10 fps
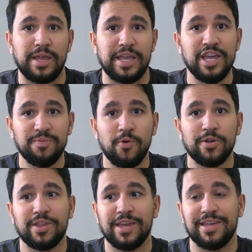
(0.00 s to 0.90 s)

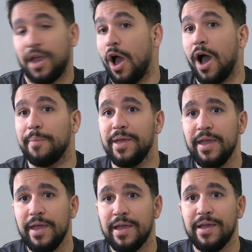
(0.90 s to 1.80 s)
Esports is a
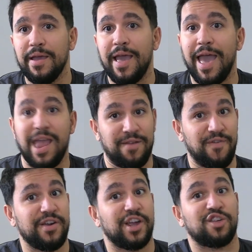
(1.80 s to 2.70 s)
hobby and a
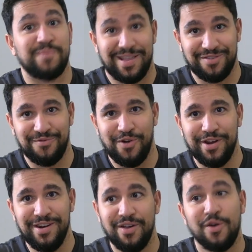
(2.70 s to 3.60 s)
very expensive
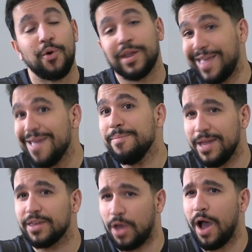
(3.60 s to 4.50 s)
one, or
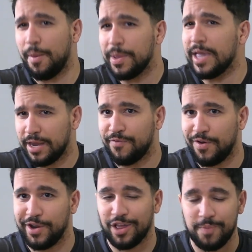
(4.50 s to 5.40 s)
gaming is a hobby and a
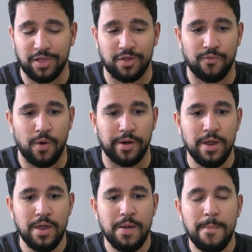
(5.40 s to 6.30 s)
very expensive one,
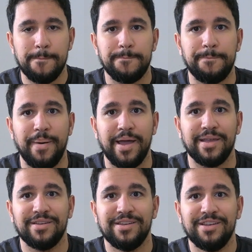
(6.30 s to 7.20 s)

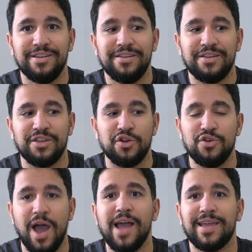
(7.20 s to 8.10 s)
but you're
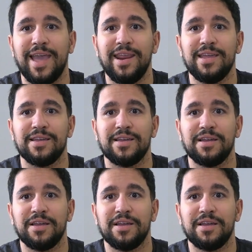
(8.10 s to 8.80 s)
not getting